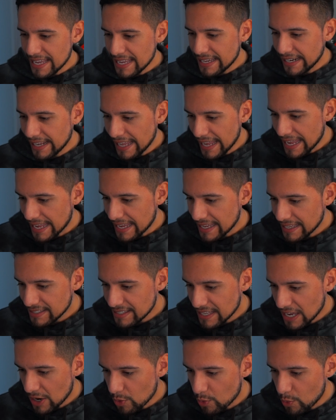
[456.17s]
it
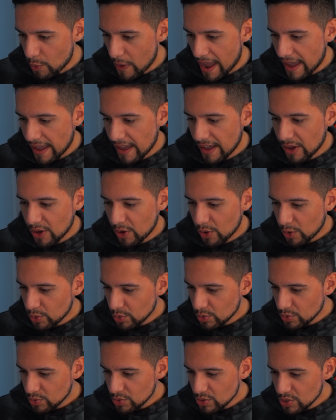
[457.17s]
is
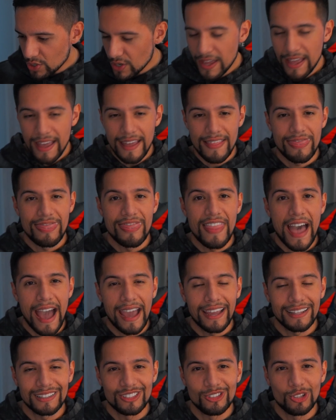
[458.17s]
around
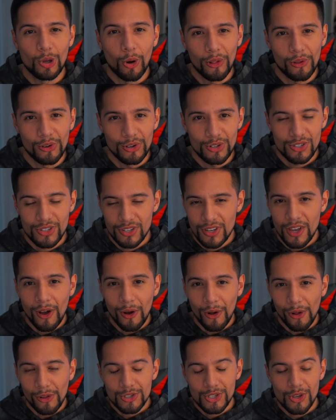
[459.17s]
$9.
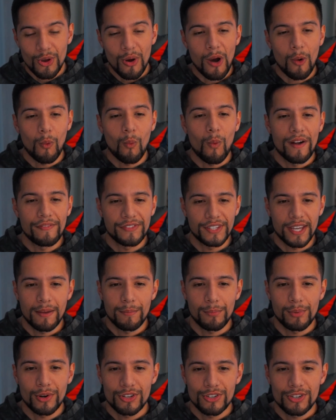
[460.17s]
Also a
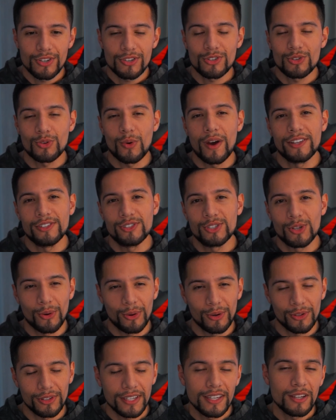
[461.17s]
one-time purchase, so I
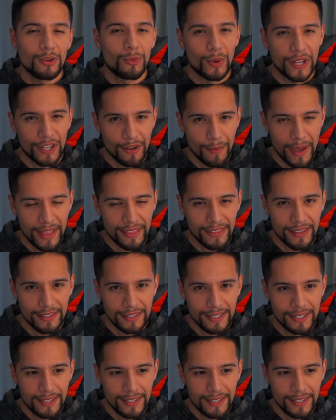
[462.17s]
totally recommend it.